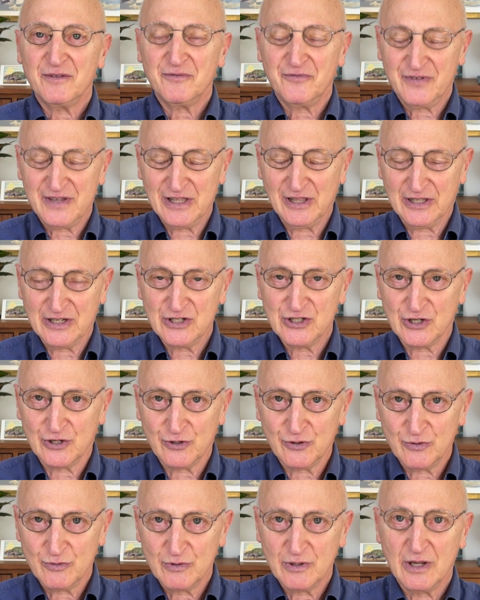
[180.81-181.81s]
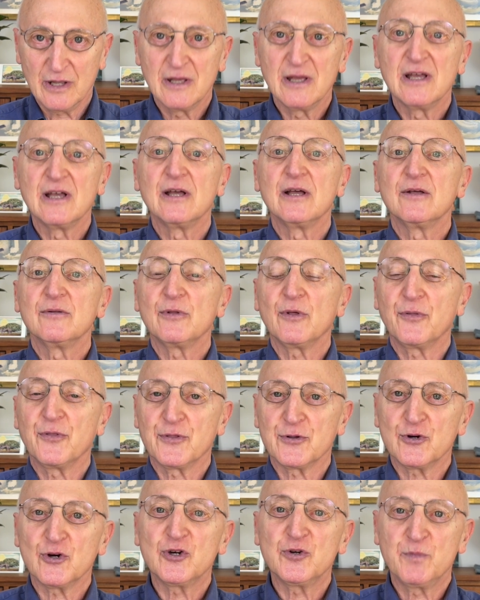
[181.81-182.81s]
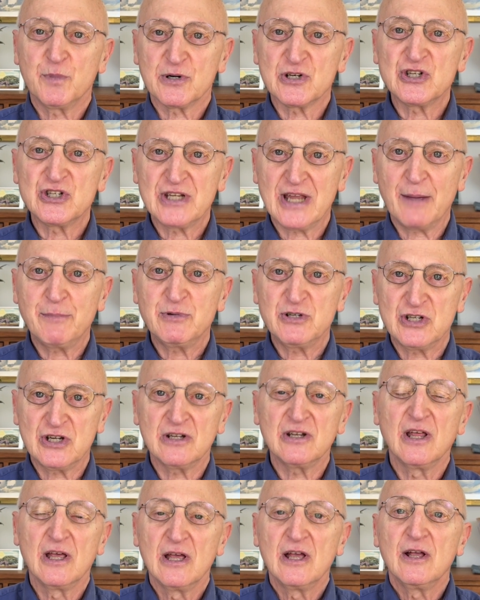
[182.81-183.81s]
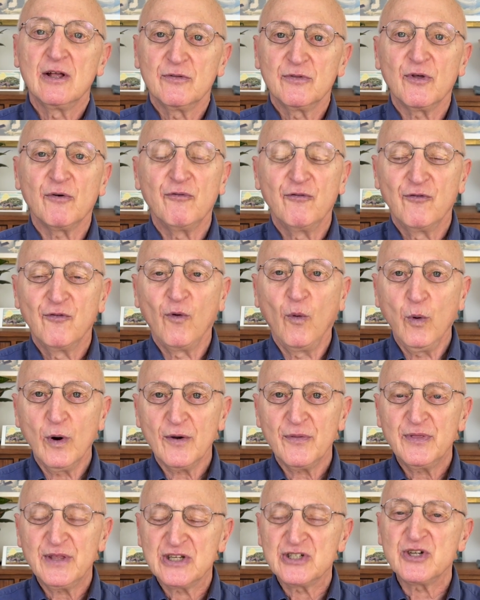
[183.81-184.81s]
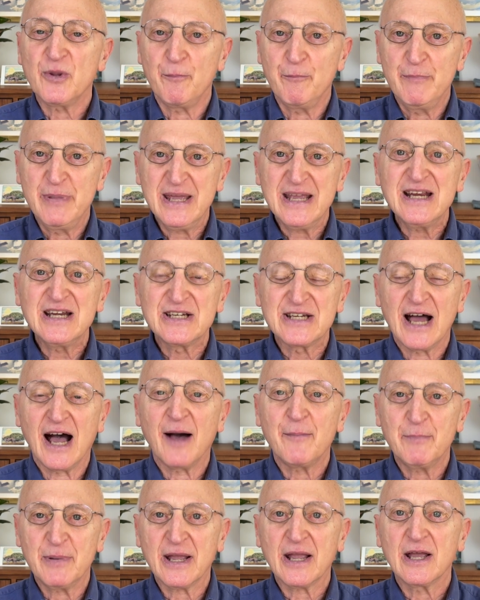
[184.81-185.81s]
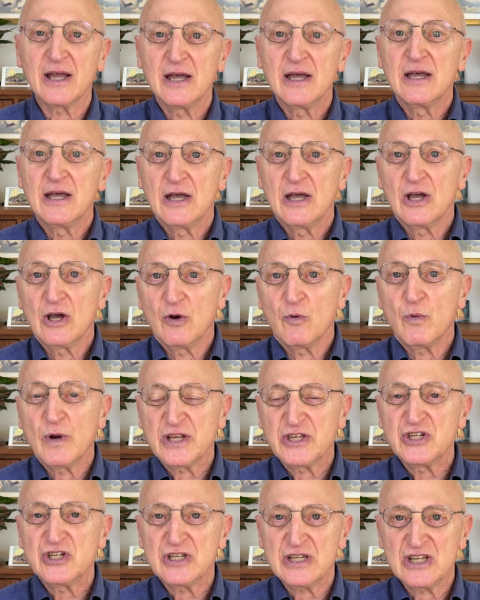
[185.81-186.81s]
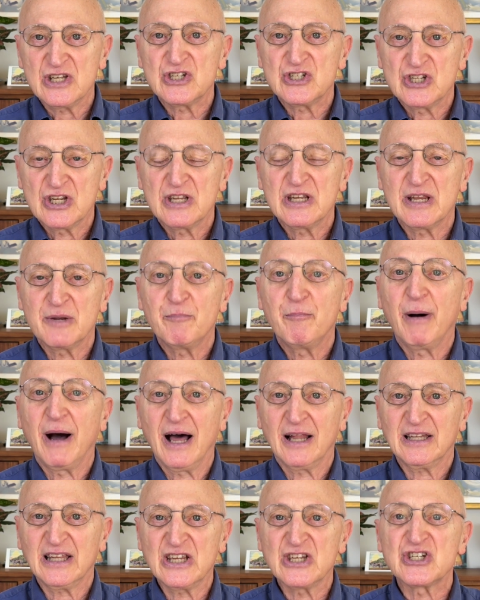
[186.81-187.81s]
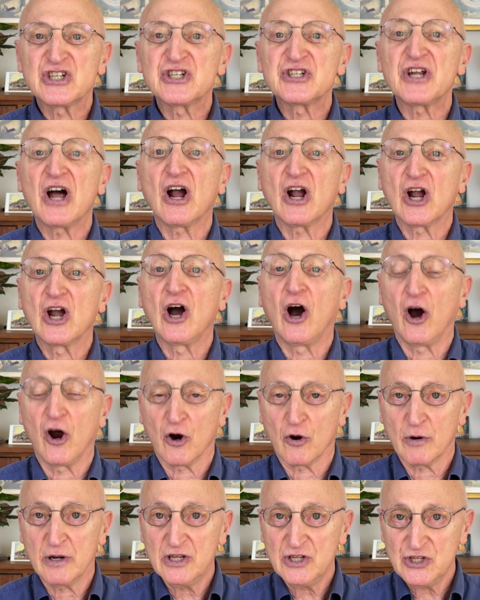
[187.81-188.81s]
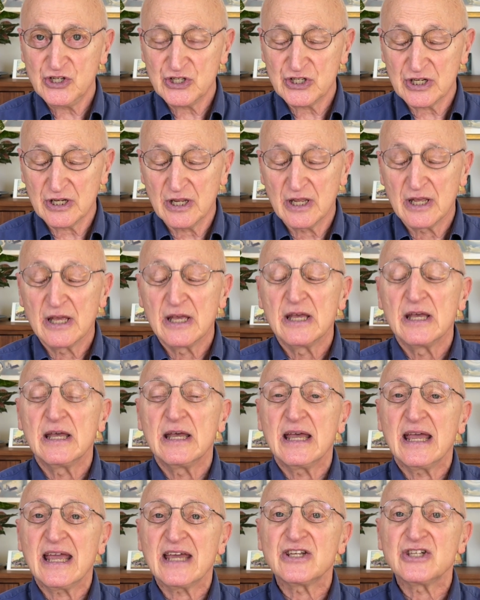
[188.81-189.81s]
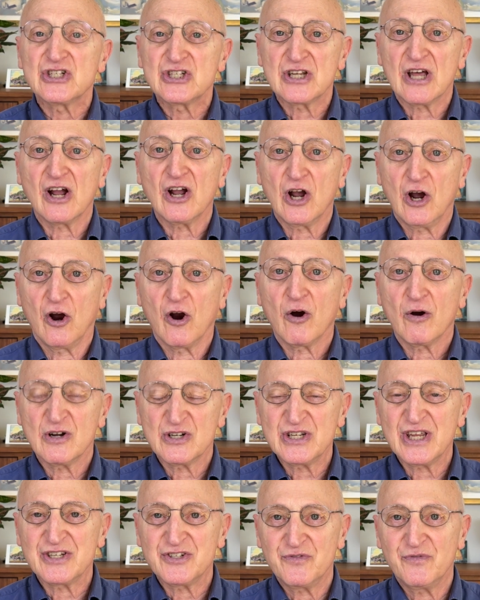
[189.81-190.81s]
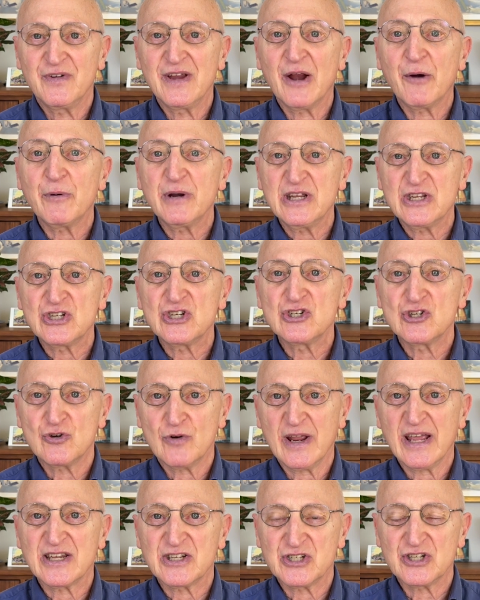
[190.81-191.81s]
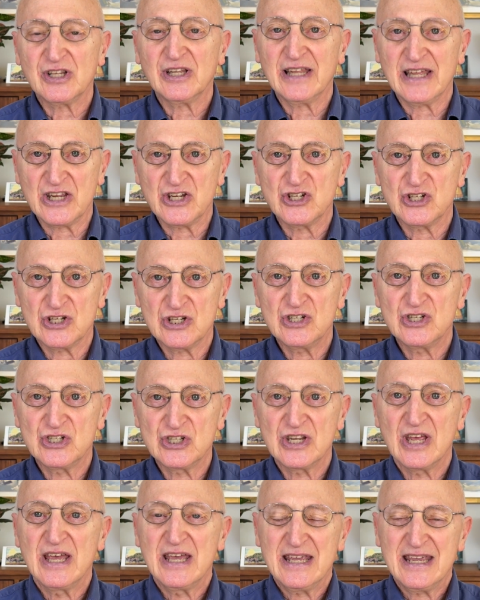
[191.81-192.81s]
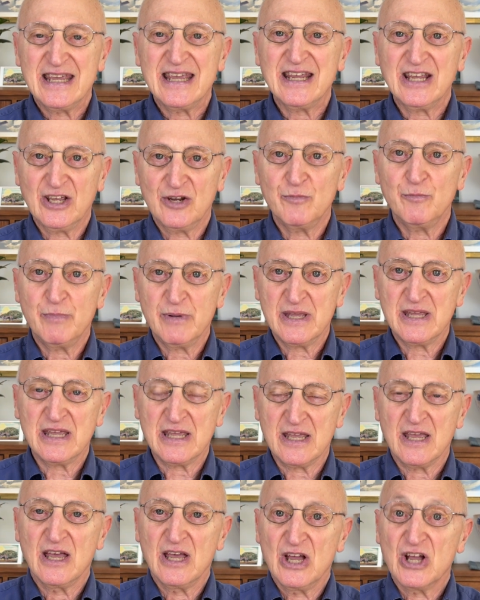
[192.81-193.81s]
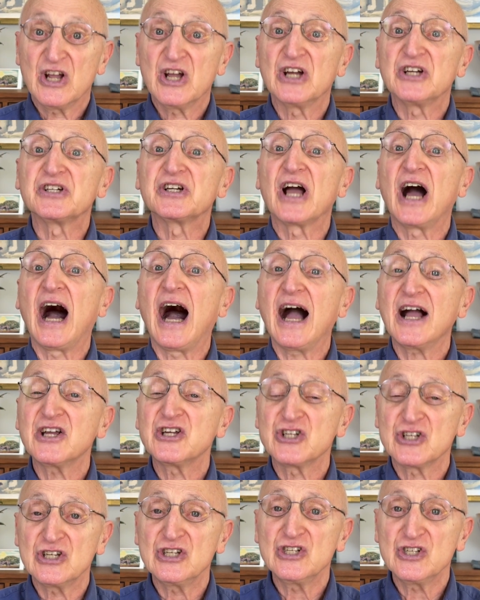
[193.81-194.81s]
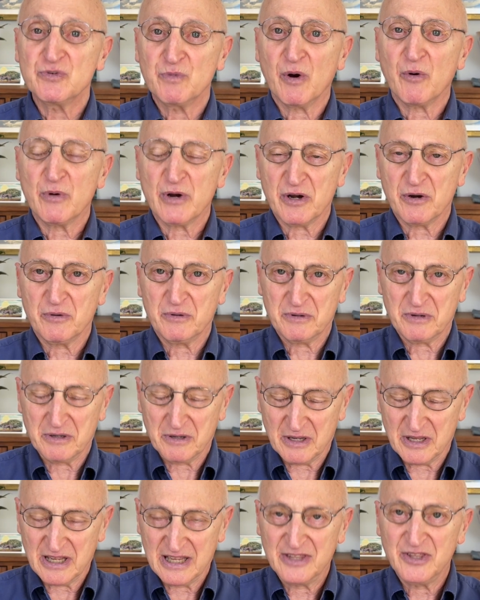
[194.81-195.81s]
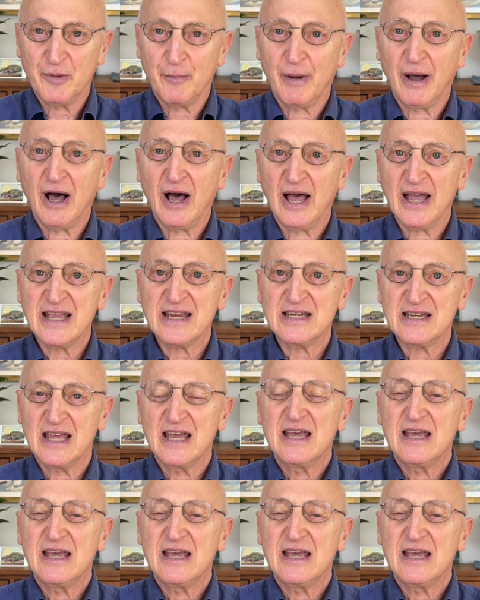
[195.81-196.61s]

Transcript: feeling tone. The third, perception. The fourth is a big topic, which is in Pali, sankharas. And sankharas has various translations. It can be concoctions, where we're in the mind.